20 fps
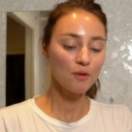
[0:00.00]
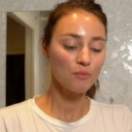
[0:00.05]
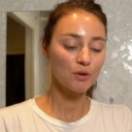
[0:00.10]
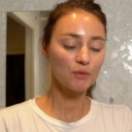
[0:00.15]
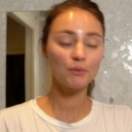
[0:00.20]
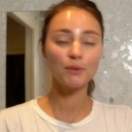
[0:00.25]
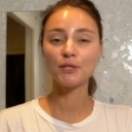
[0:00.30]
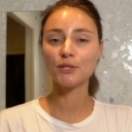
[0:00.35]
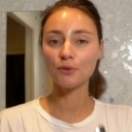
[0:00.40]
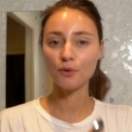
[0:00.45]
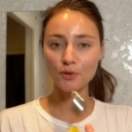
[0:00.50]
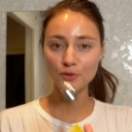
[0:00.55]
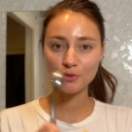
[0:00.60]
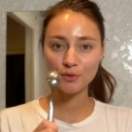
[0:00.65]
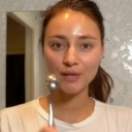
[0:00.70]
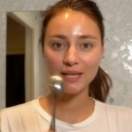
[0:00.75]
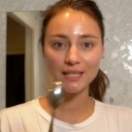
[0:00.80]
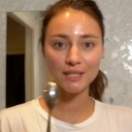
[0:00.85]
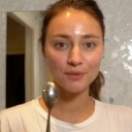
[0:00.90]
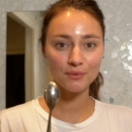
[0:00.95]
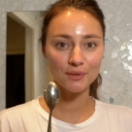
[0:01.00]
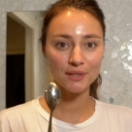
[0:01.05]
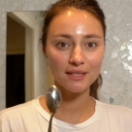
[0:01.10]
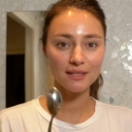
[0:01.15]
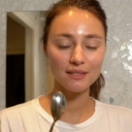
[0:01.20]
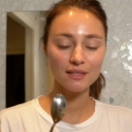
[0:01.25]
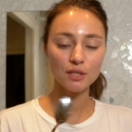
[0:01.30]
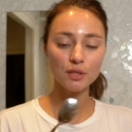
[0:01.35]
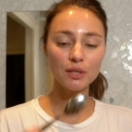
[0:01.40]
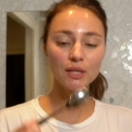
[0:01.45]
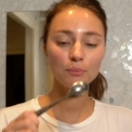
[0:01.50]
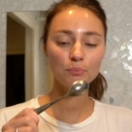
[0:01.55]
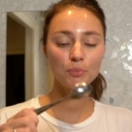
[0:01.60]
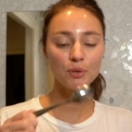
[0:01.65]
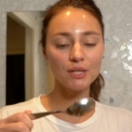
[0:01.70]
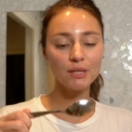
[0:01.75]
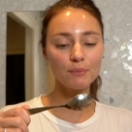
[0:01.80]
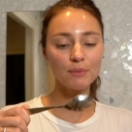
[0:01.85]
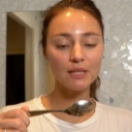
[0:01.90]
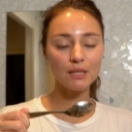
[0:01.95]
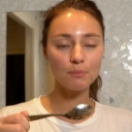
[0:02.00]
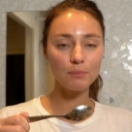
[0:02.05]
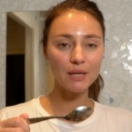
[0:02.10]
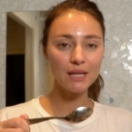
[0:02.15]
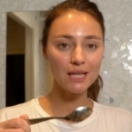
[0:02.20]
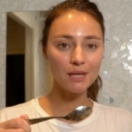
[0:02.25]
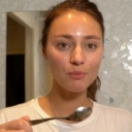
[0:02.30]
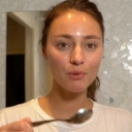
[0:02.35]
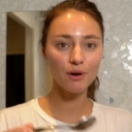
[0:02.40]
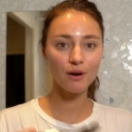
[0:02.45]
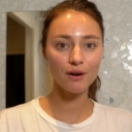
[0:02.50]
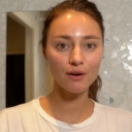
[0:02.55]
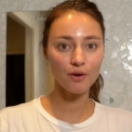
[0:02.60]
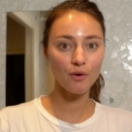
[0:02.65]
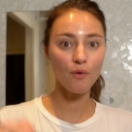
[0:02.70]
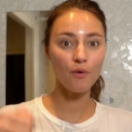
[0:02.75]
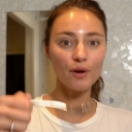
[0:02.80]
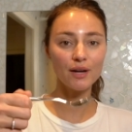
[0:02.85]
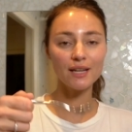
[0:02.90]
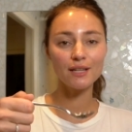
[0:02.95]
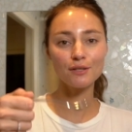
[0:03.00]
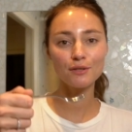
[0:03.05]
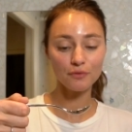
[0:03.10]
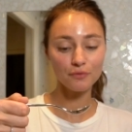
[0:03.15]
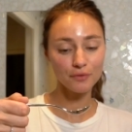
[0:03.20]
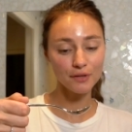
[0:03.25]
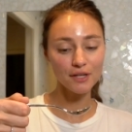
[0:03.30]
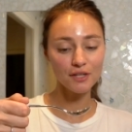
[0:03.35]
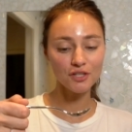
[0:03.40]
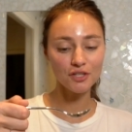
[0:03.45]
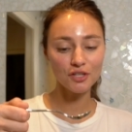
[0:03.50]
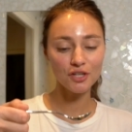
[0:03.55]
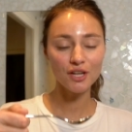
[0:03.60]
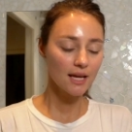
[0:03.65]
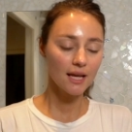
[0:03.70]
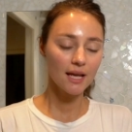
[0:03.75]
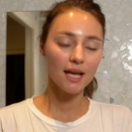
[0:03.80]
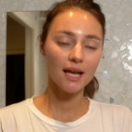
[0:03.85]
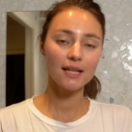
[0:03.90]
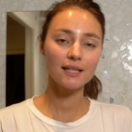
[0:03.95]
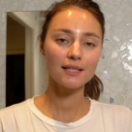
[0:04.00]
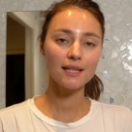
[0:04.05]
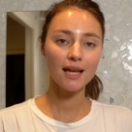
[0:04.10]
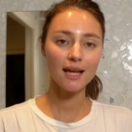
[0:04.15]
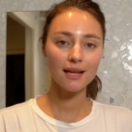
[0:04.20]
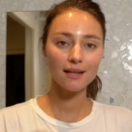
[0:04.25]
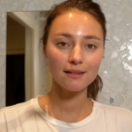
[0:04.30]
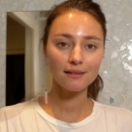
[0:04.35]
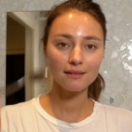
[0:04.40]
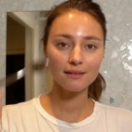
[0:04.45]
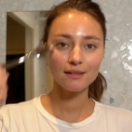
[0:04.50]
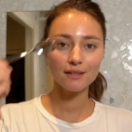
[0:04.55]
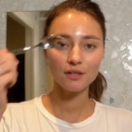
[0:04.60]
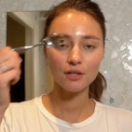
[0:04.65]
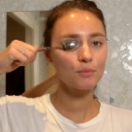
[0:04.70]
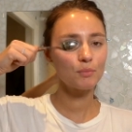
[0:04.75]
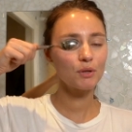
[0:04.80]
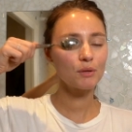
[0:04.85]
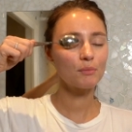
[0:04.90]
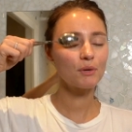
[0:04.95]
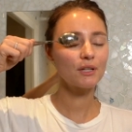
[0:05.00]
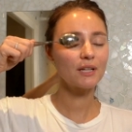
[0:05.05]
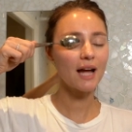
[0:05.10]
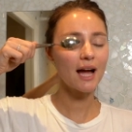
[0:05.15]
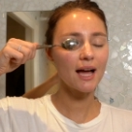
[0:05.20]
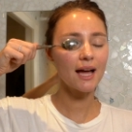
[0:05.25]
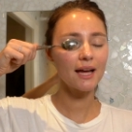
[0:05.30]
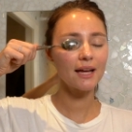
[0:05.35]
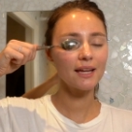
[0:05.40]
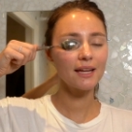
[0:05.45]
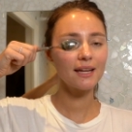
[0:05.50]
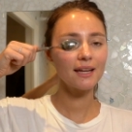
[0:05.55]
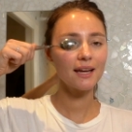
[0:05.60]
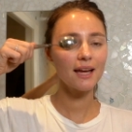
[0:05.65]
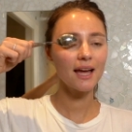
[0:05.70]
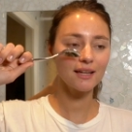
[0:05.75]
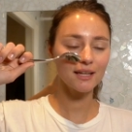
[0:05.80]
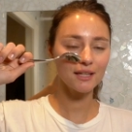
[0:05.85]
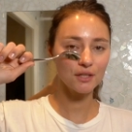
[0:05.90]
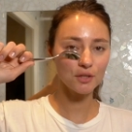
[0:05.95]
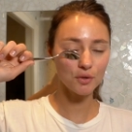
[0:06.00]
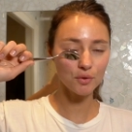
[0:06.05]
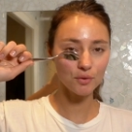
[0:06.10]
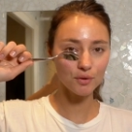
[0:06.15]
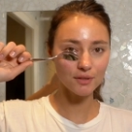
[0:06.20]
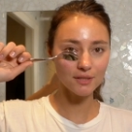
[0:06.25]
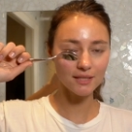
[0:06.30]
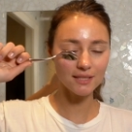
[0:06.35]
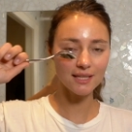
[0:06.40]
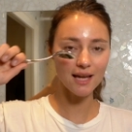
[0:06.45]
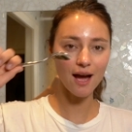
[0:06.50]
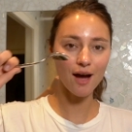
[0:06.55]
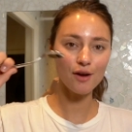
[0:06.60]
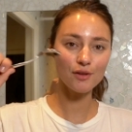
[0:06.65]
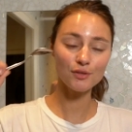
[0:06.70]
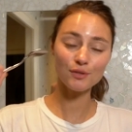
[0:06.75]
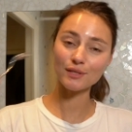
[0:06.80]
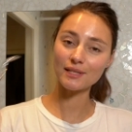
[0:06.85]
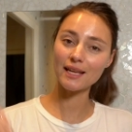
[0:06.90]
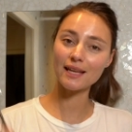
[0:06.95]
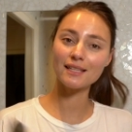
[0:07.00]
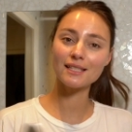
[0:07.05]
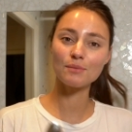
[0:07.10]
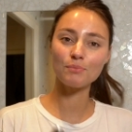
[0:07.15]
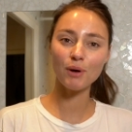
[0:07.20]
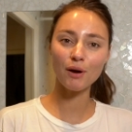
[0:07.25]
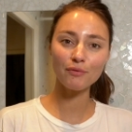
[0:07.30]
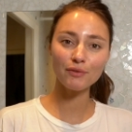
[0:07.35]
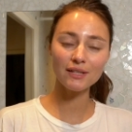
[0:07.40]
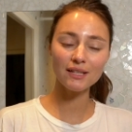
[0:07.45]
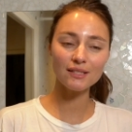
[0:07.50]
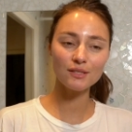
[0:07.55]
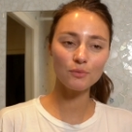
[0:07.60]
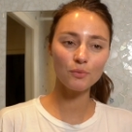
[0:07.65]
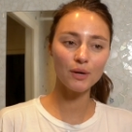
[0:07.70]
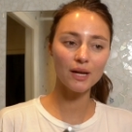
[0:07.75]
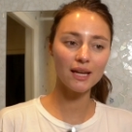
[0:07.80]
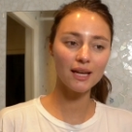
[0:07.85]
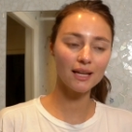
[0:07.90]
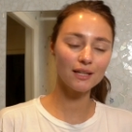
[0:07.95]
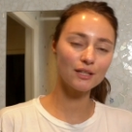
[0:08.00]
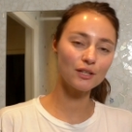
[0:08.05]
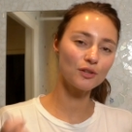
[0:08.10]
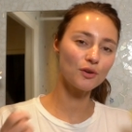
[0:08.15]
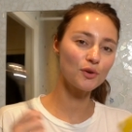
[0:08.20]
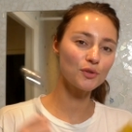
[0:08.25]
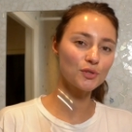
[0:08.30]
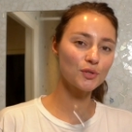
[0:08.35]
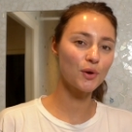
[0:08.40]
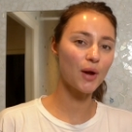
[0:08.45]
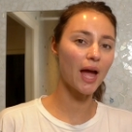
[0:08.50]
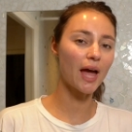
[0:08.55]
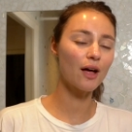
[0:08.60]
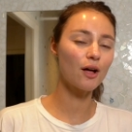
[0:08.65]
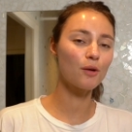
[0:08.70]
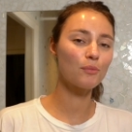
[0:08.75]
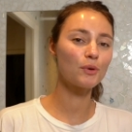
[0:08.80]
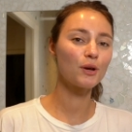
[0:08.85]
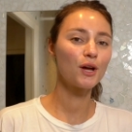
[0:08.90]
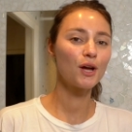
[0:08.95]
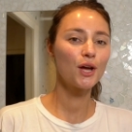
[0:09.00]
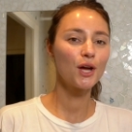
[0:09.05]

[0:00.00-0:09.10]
But what you also can do is, you can put them in the minibar or in your fridge, and then you put them on the eye, it cools it down, so it takes the puffiness away and can also help